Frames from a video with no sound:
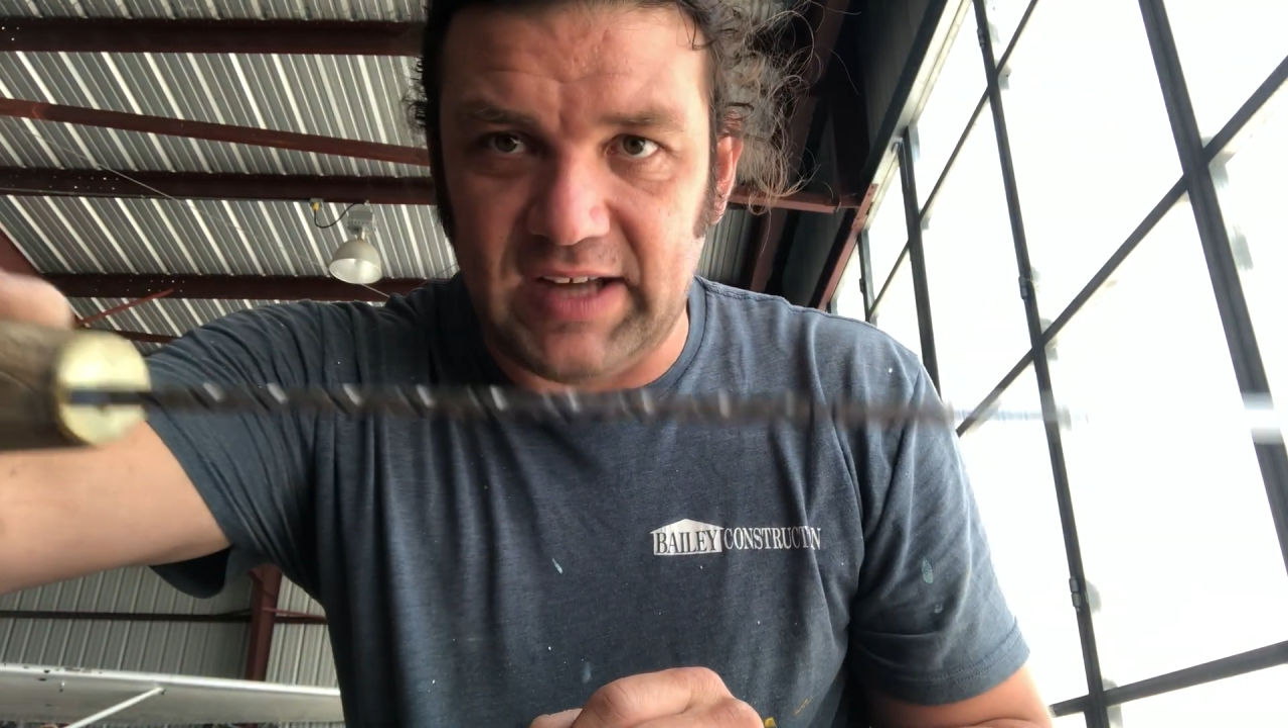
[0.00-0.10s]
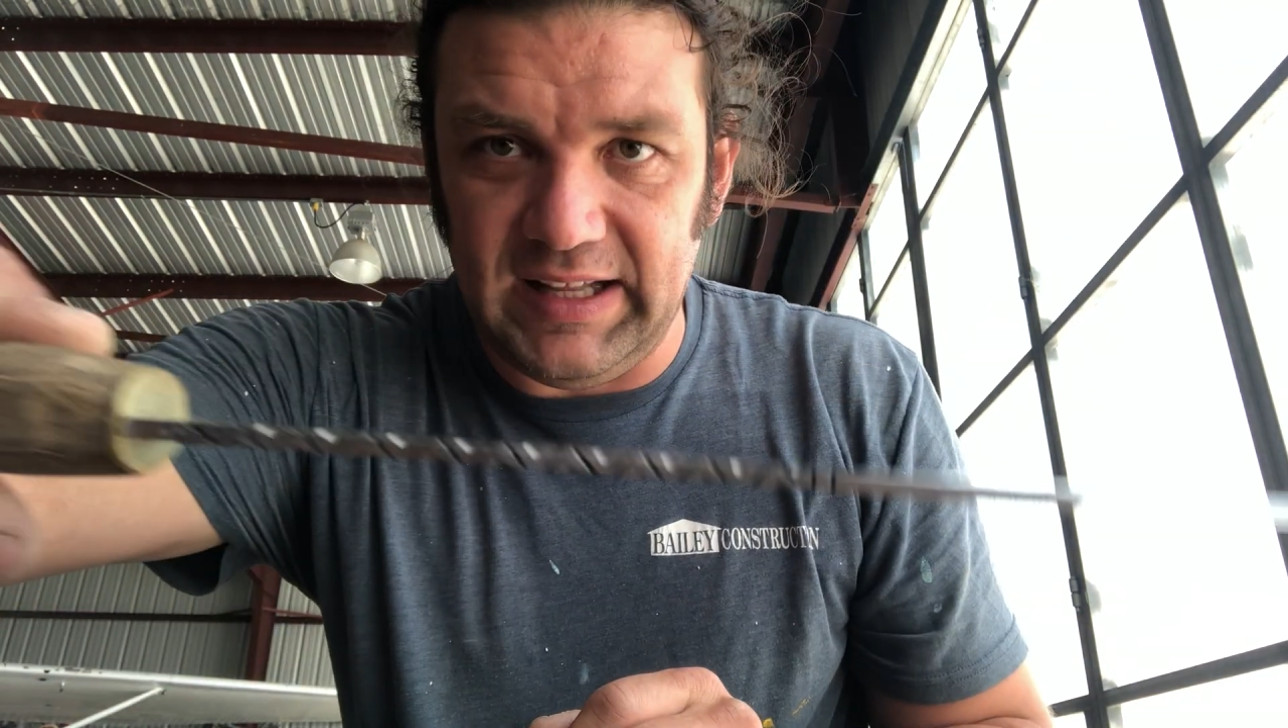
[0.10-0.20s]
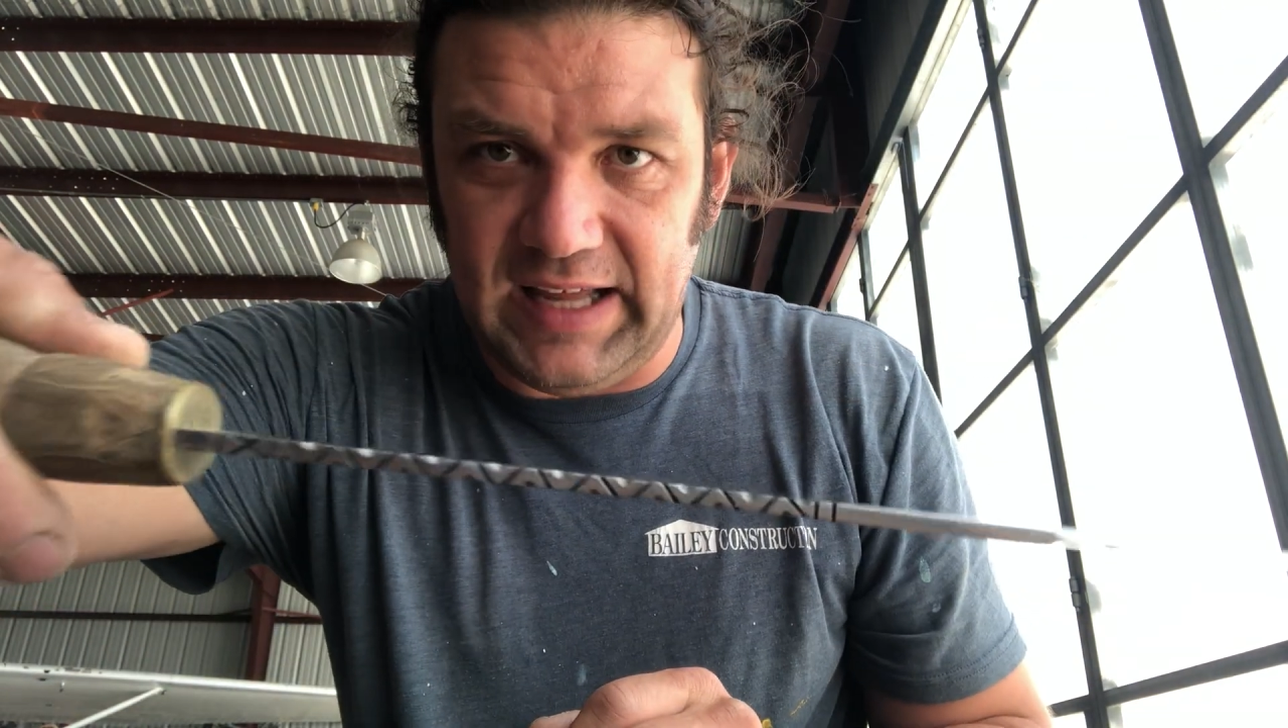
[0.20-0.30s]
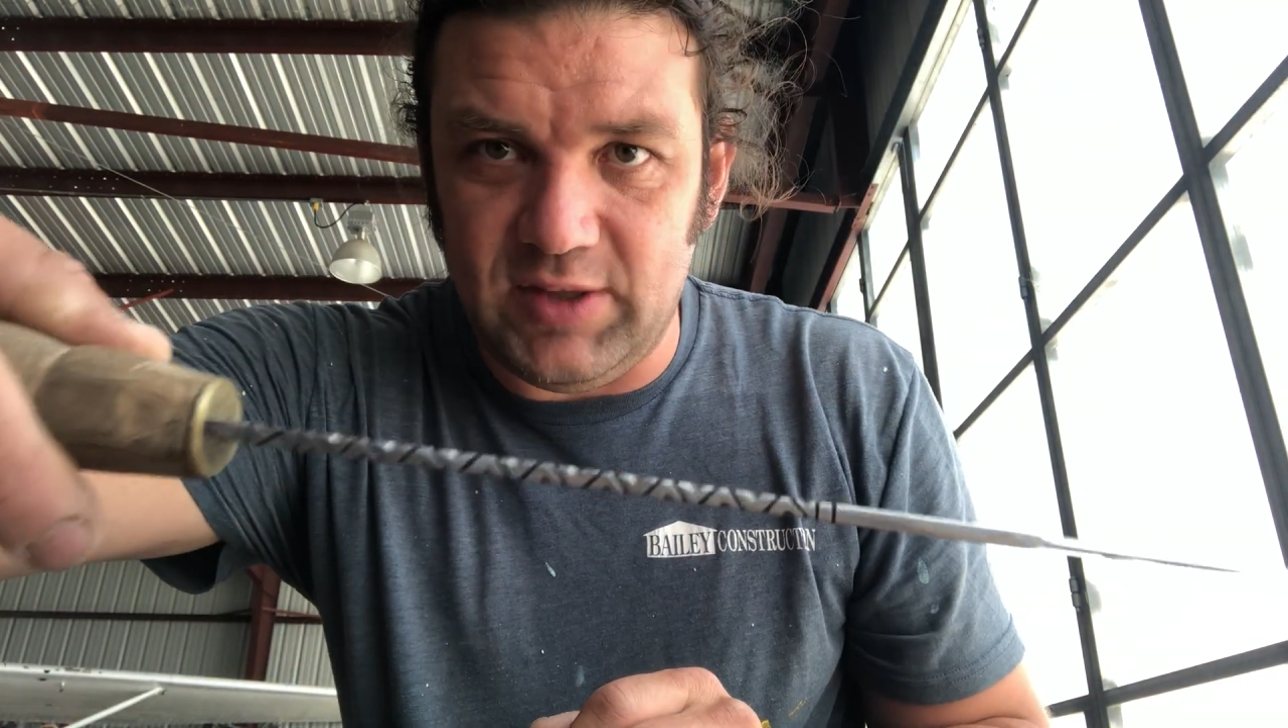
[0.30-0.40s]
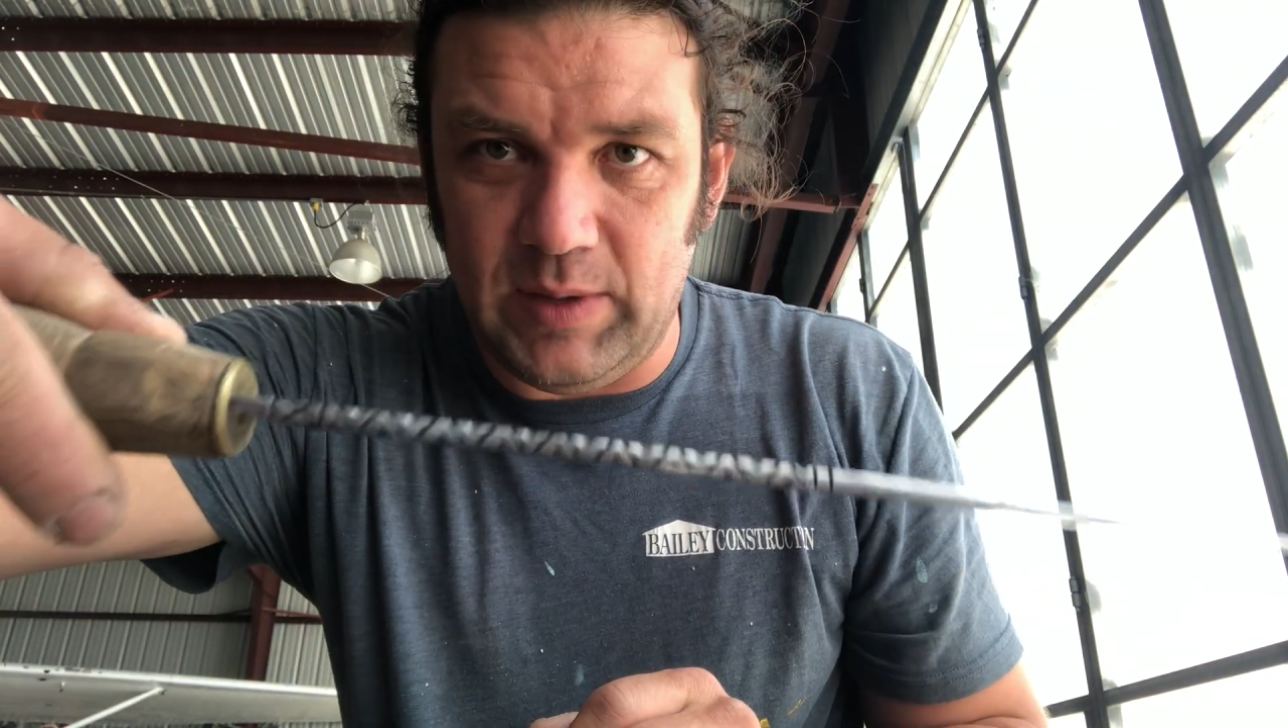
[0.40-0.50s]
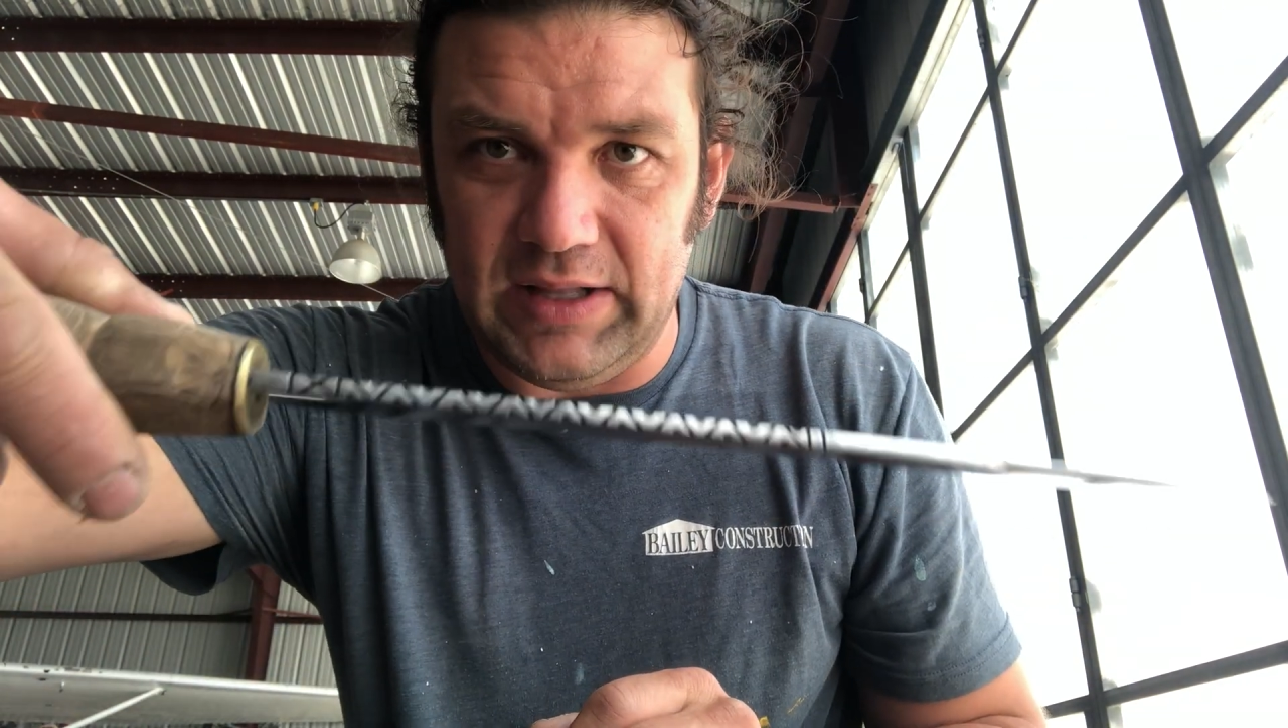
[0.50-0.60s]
I like the way